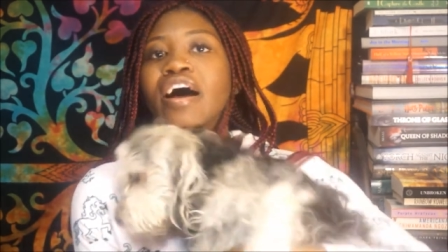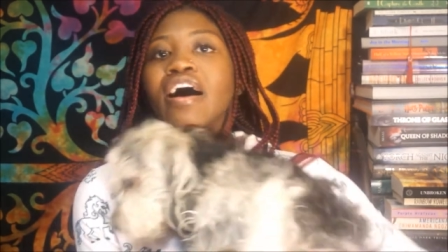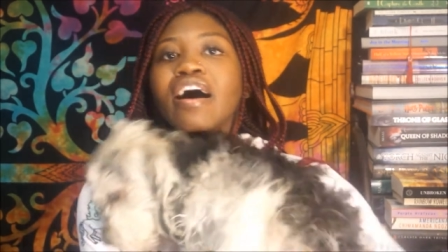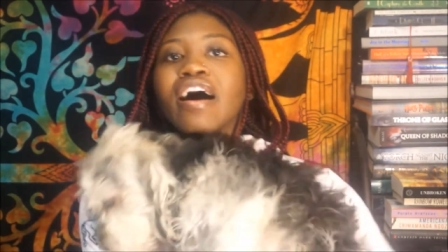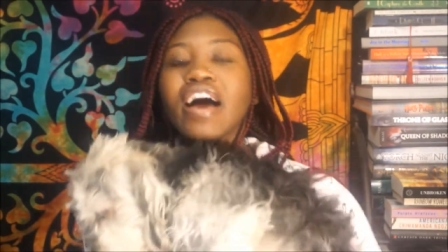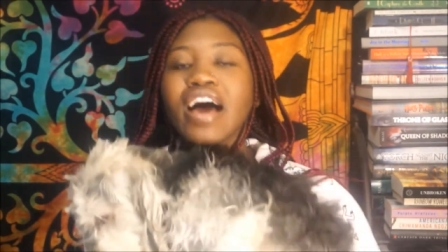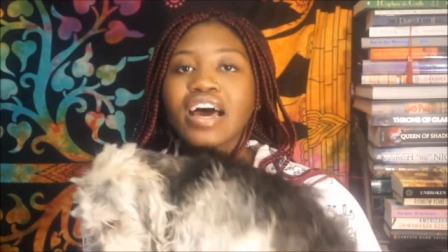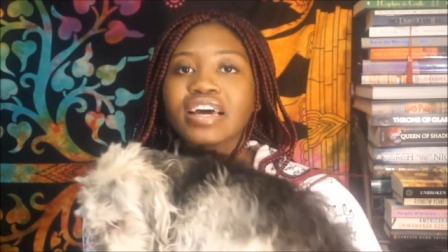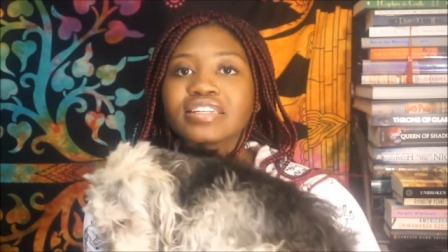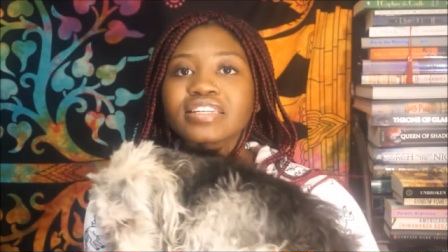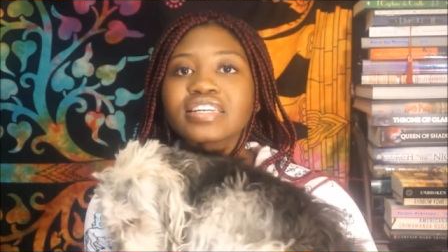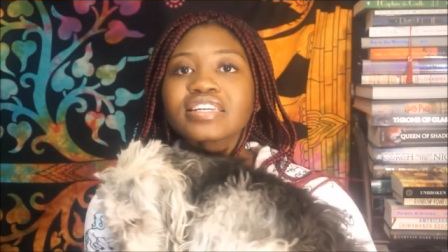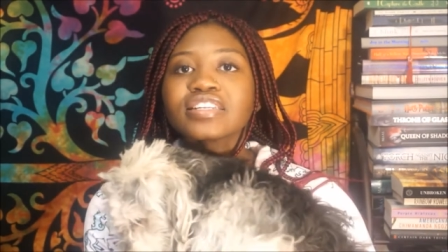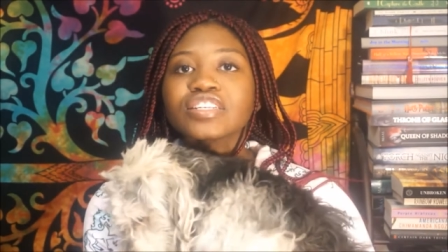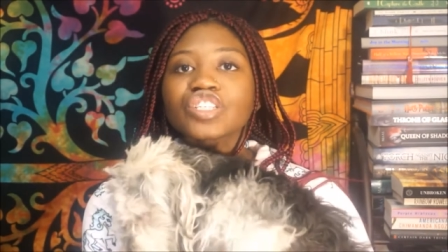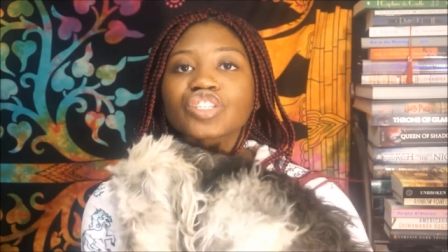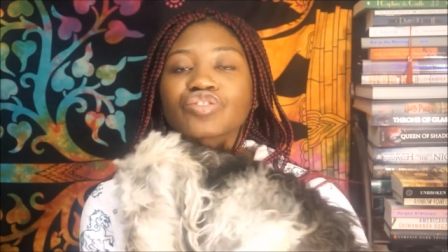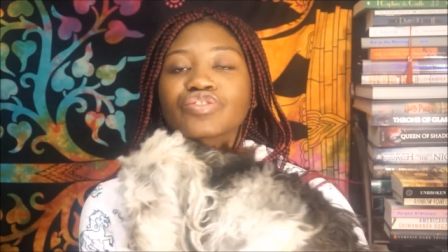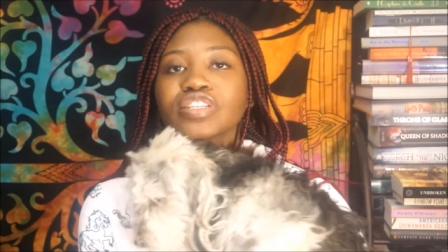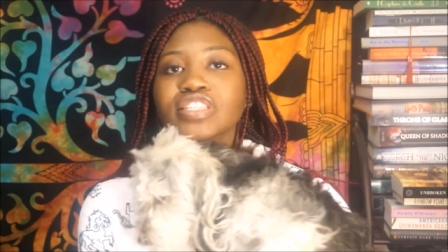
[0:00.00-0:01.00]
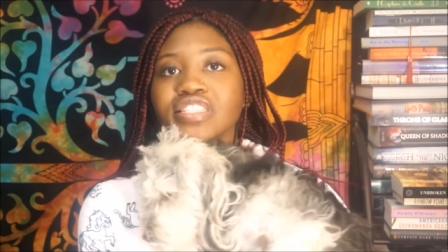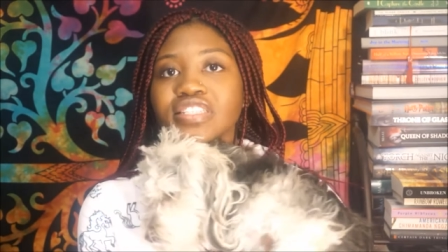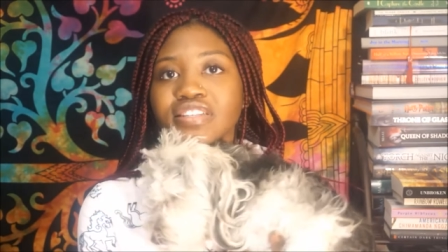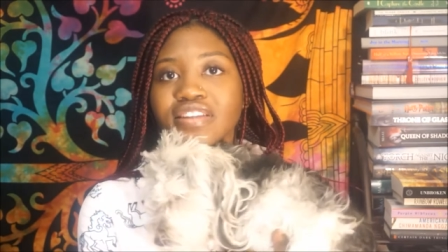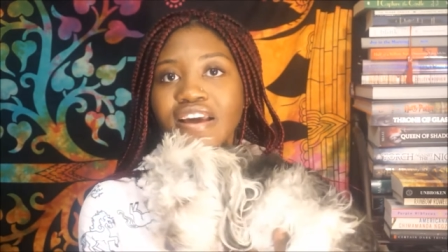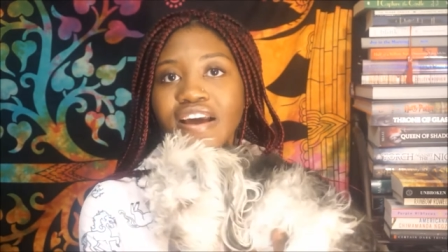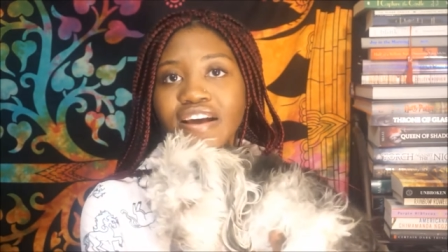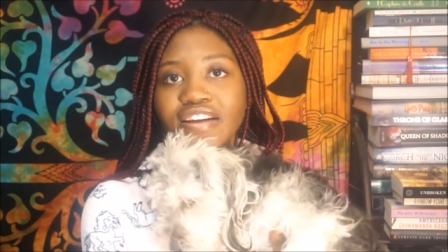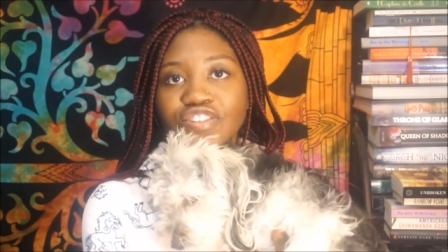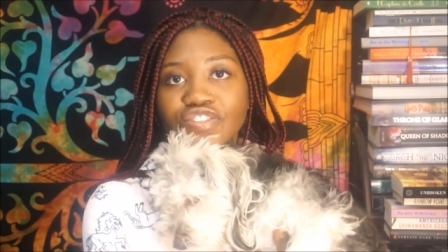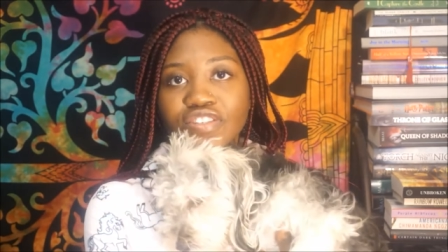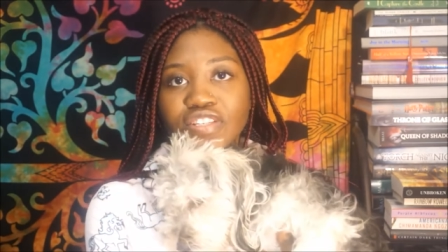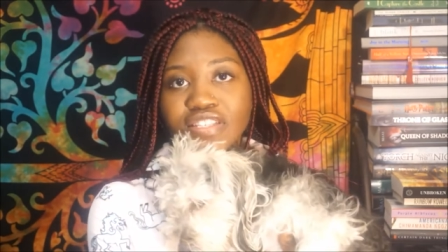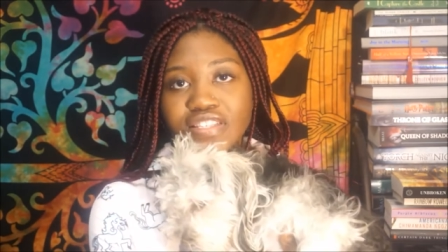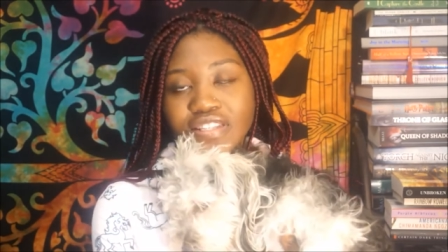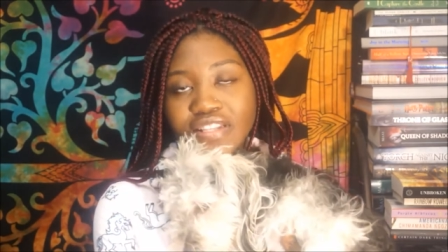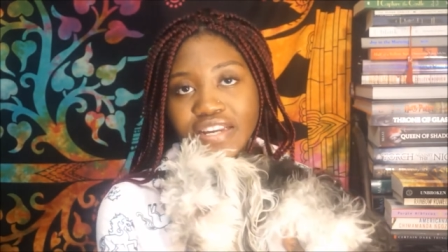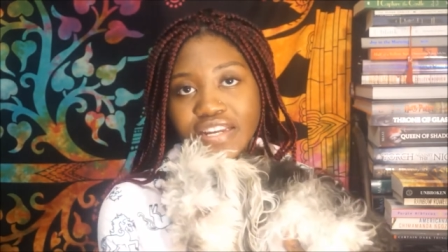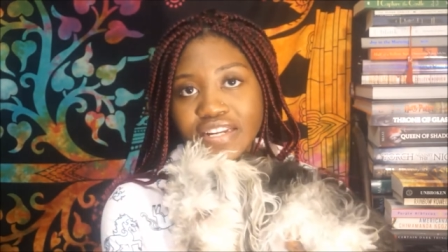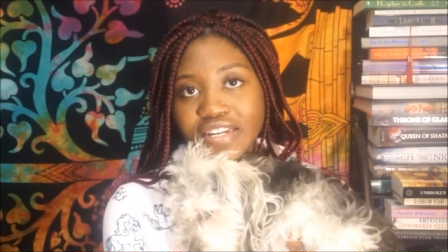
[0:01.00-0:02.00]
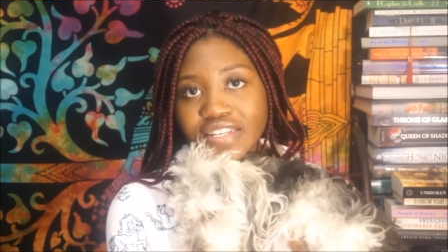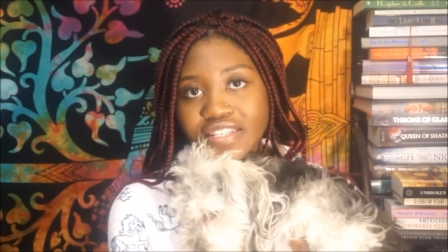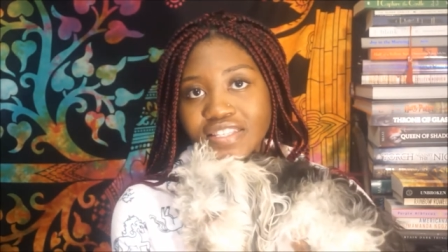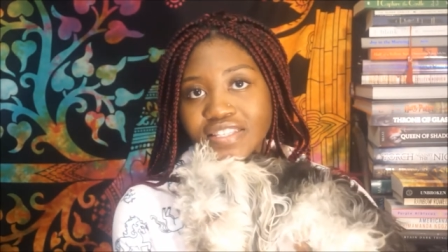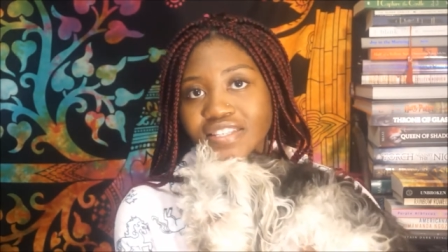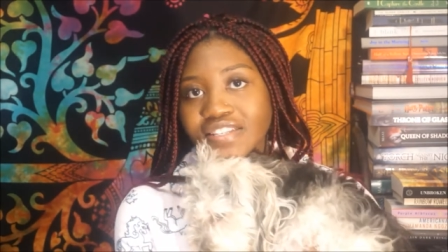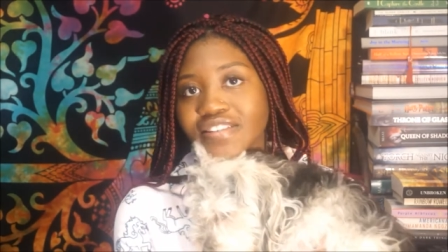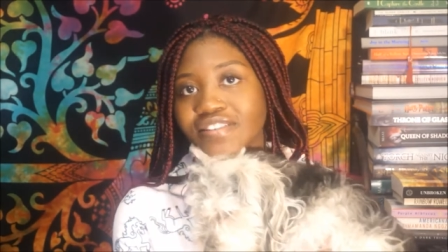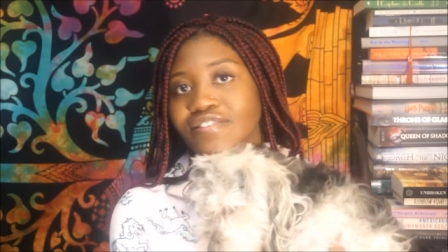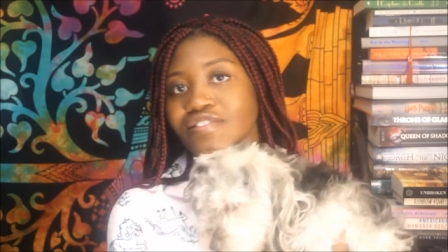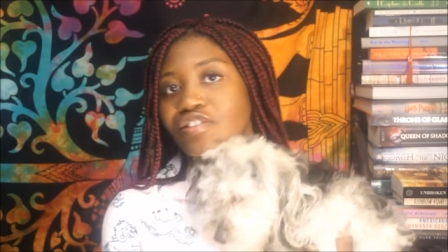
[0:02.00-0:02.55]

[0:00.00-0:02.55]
and it is Kristen Ashley's latest.